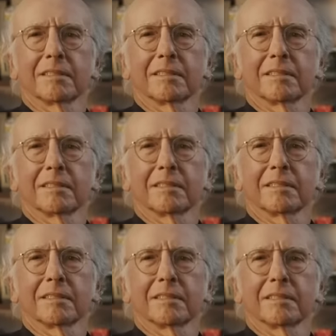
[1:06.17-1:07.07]

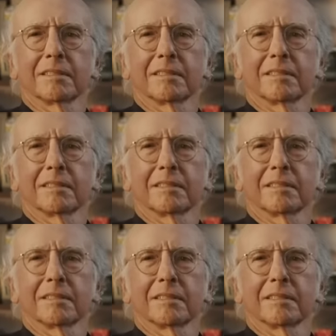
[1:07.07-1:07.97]

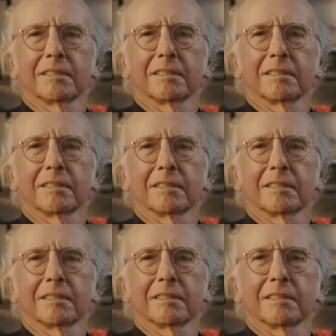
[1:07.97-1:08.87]

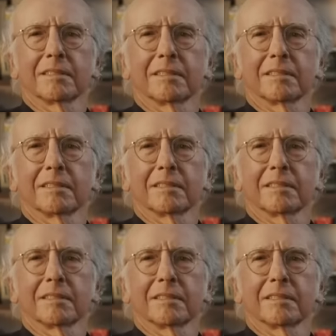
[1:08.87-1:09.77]

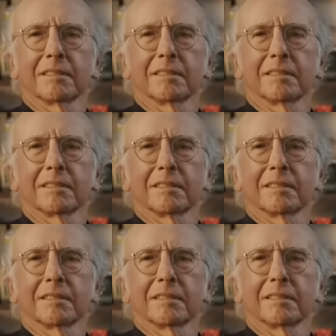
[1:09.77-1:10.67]

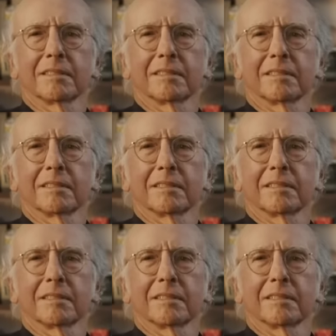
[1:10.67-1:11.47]
[no speech]